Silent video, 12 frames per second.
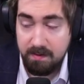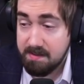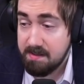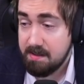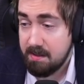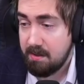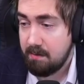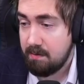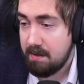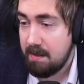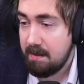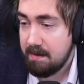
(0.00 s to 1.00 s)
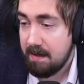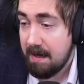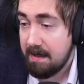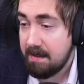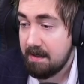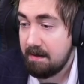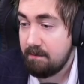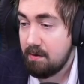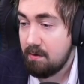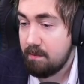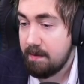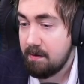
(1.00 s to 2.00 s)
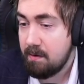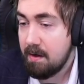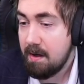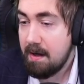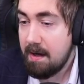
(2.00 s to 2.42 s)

This is a new thing that I didn't even know about.